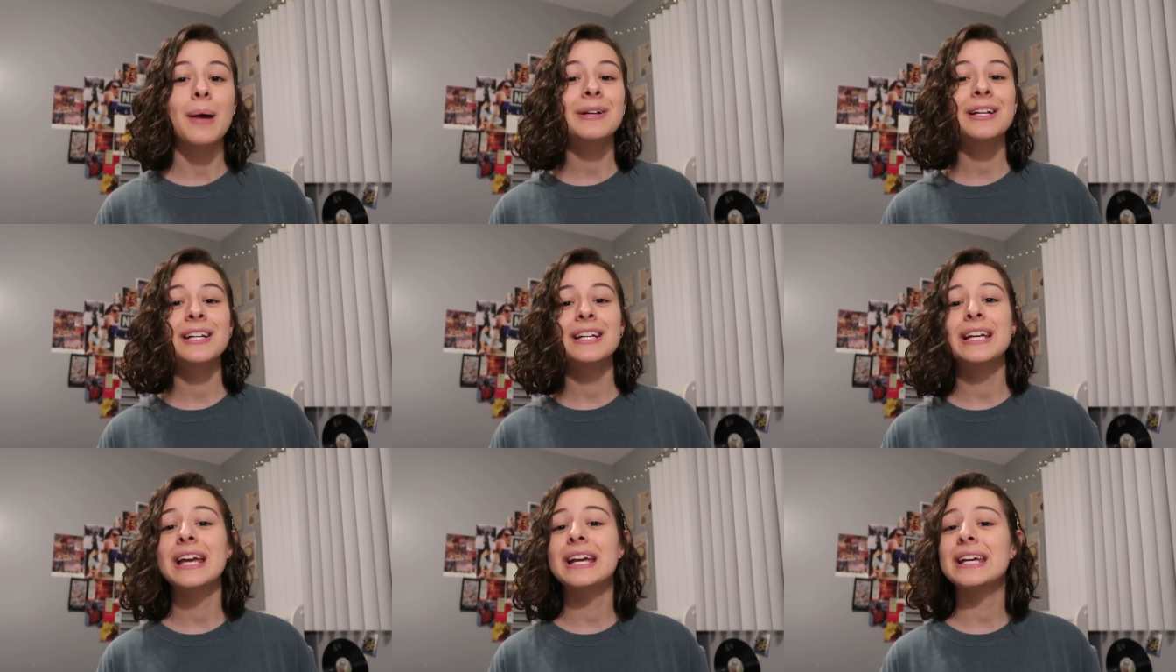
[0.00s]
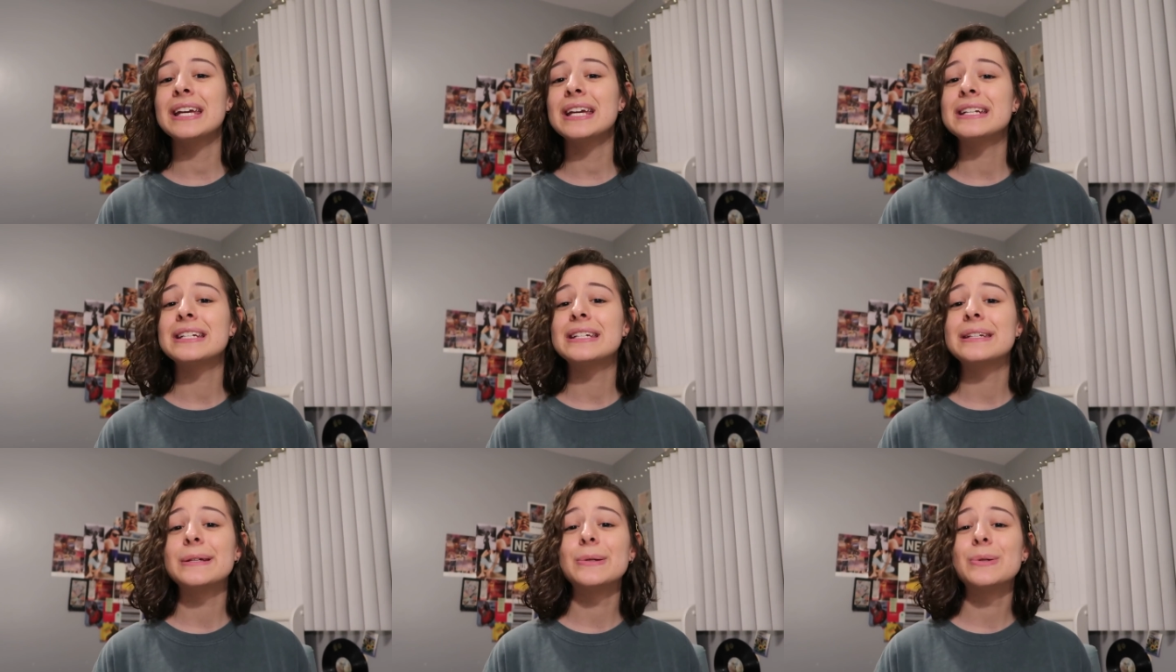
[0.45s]
I'm gonna kick it
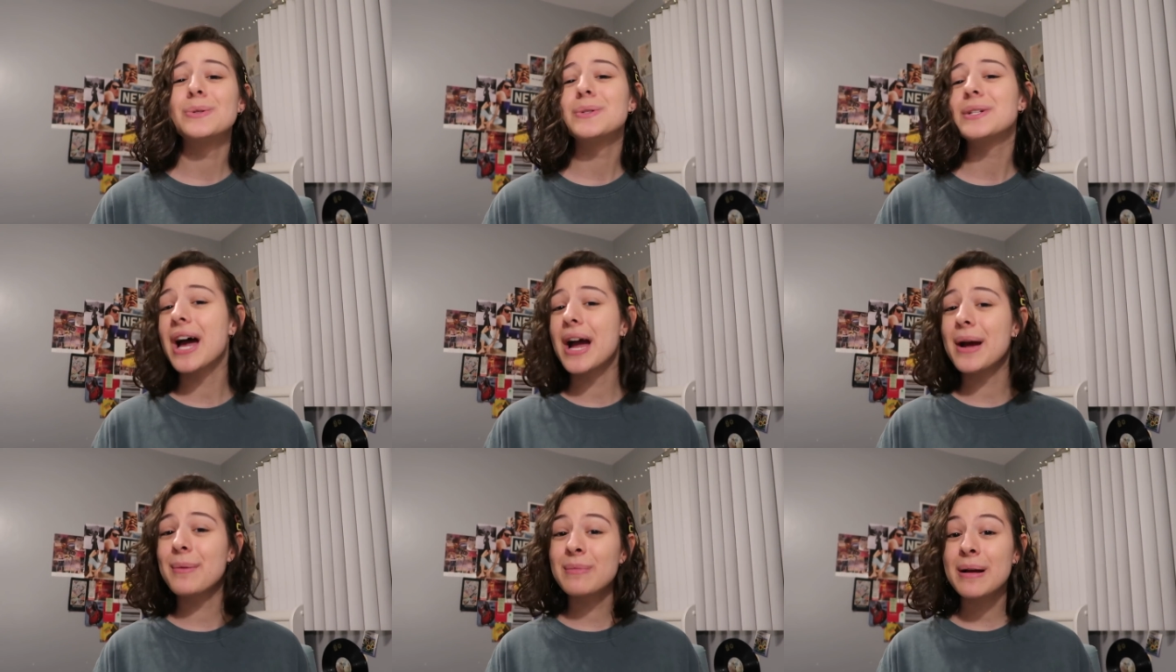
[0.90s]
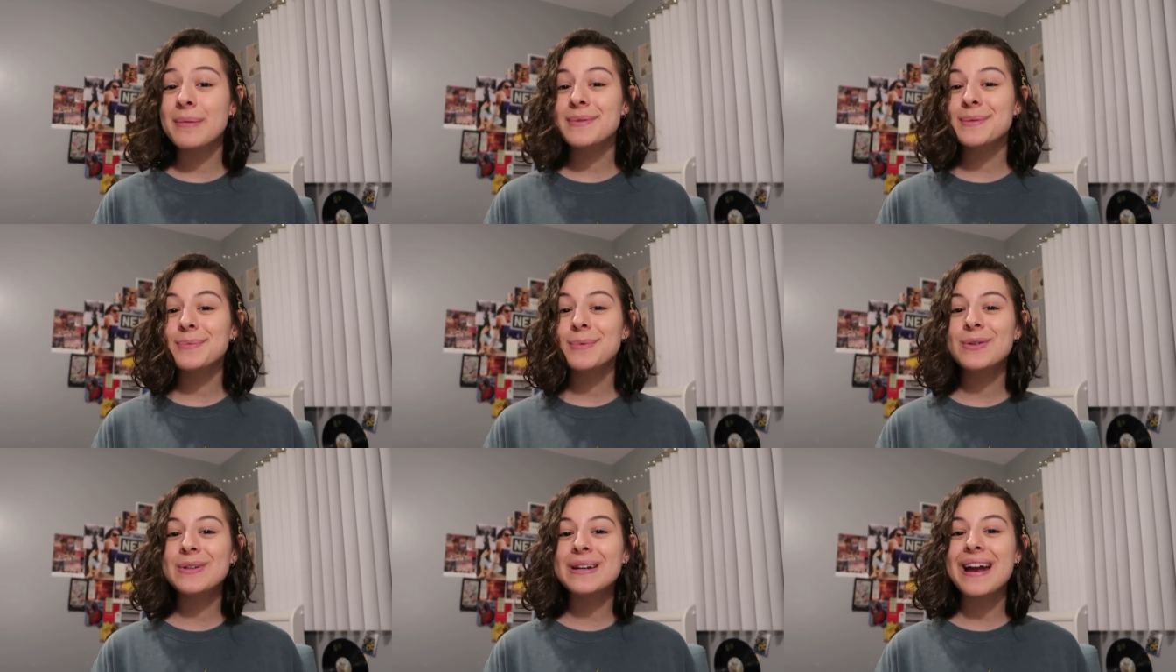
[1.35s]
into
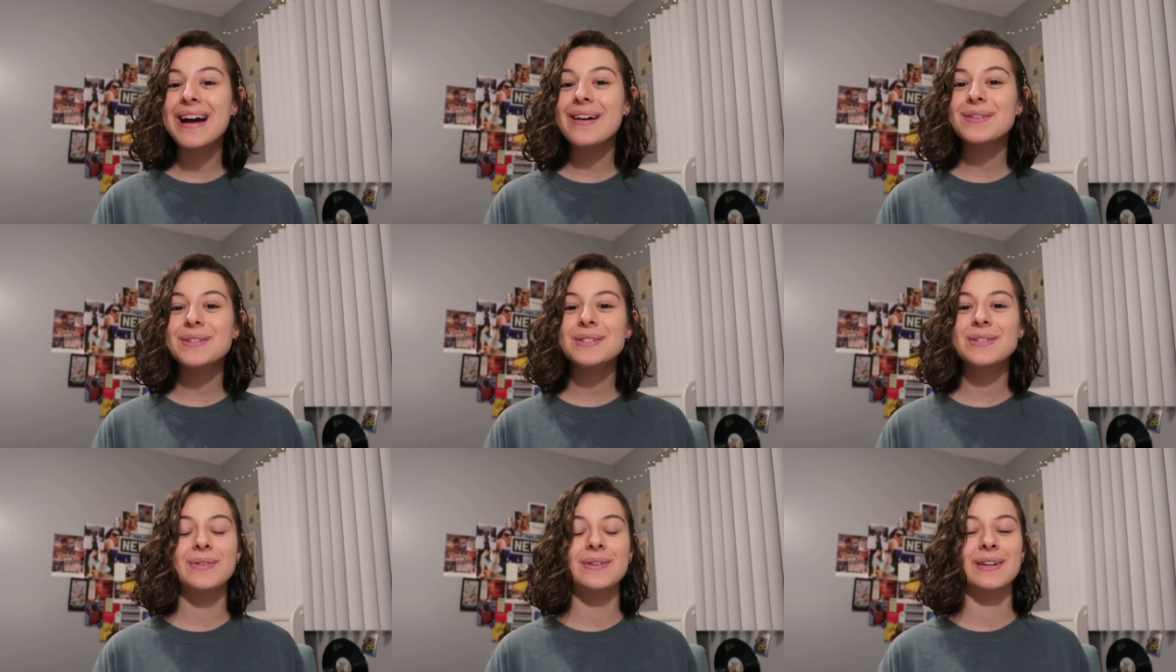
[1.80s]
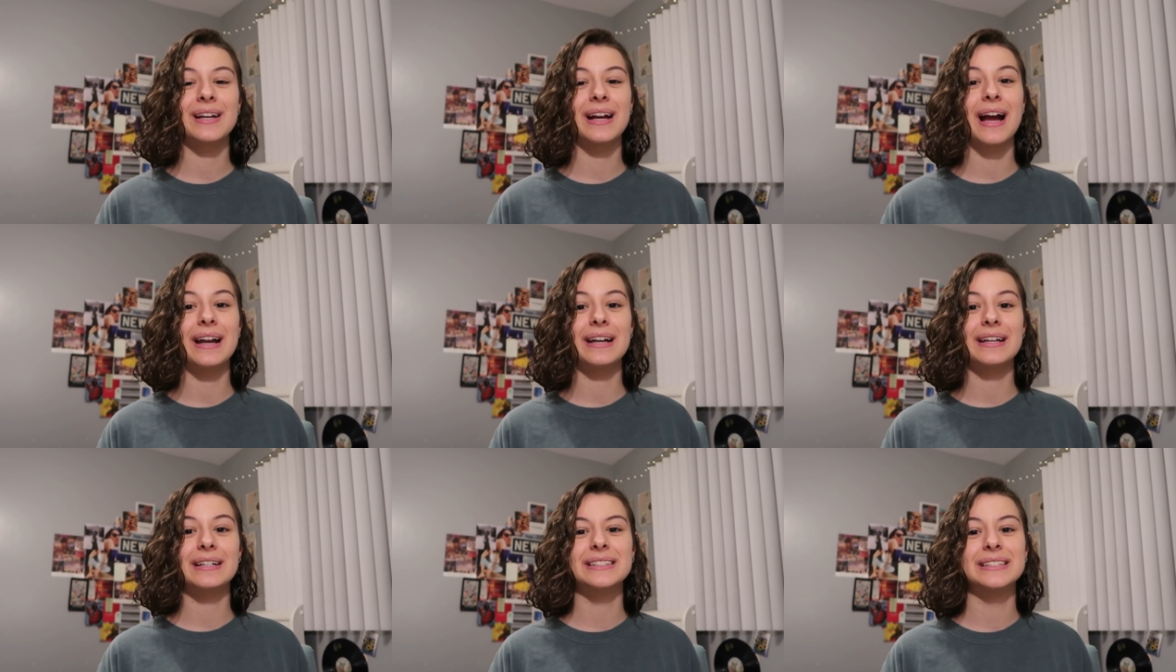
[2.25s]
time-lapse mode now so you can
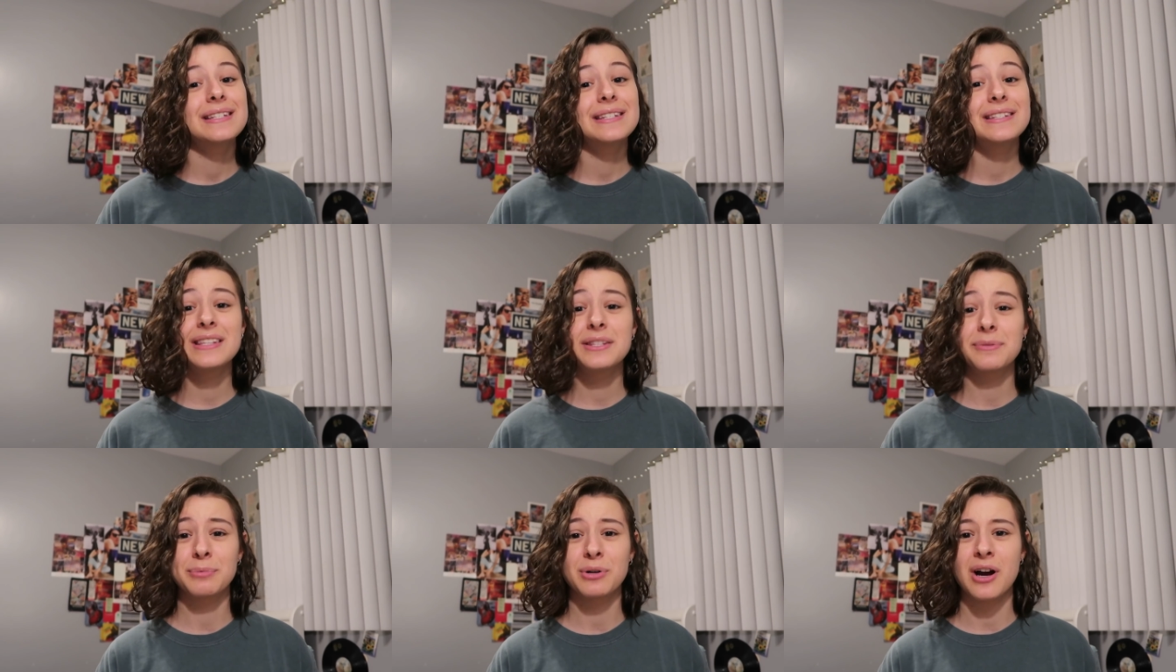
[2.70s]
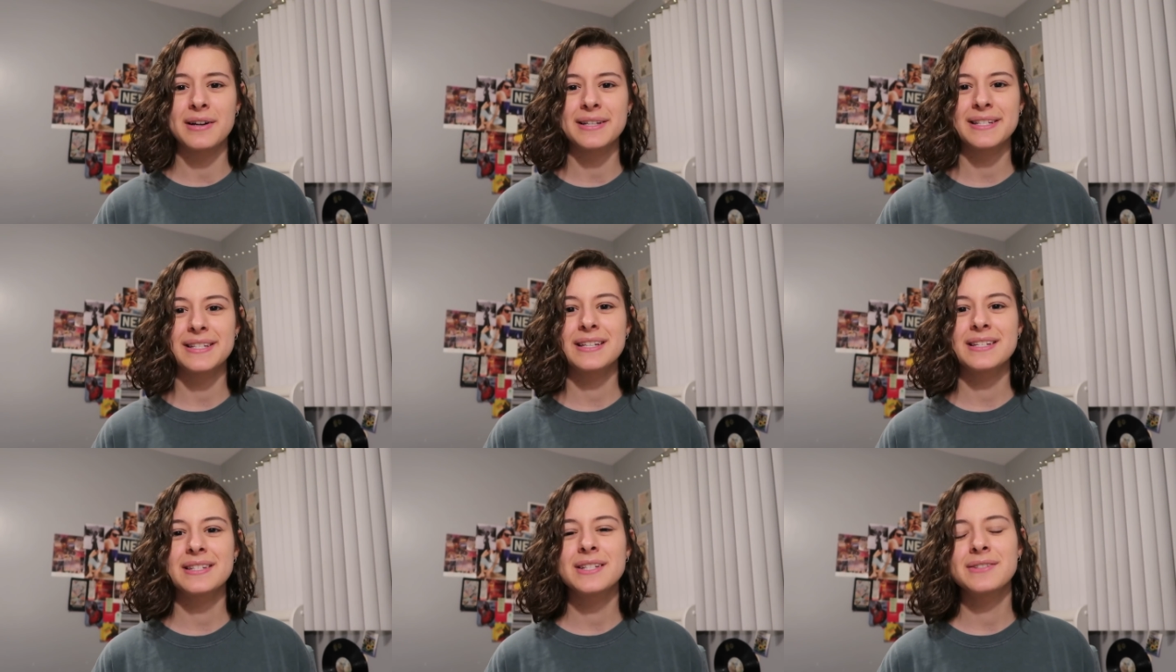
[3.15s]
kind of see the
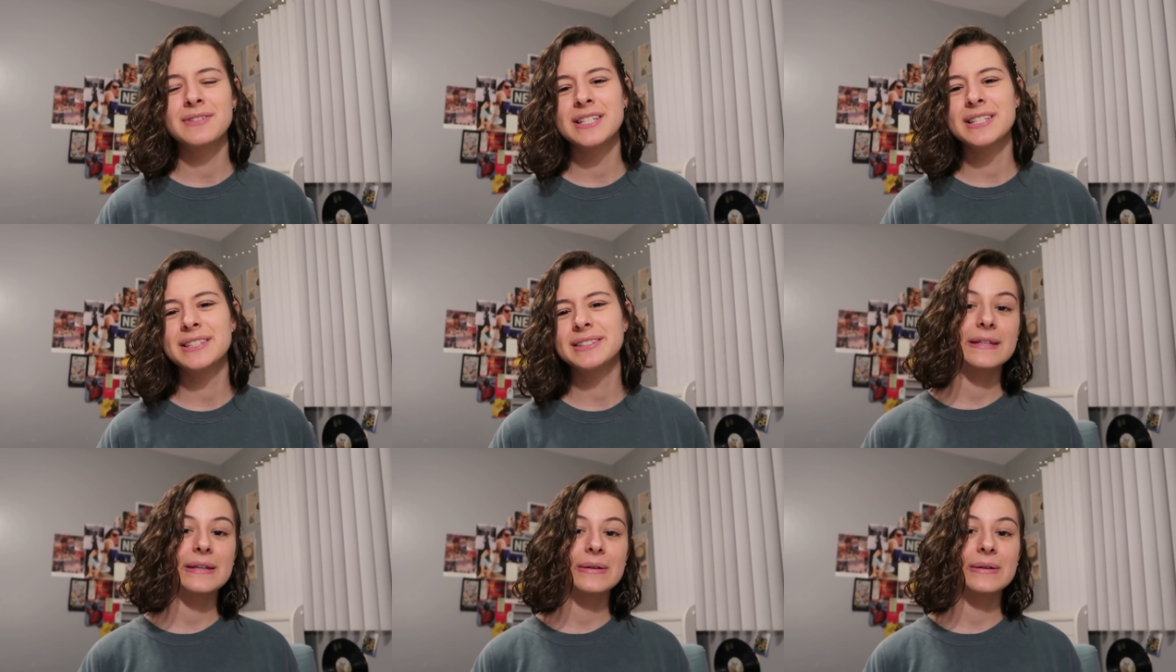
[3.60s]
process of it.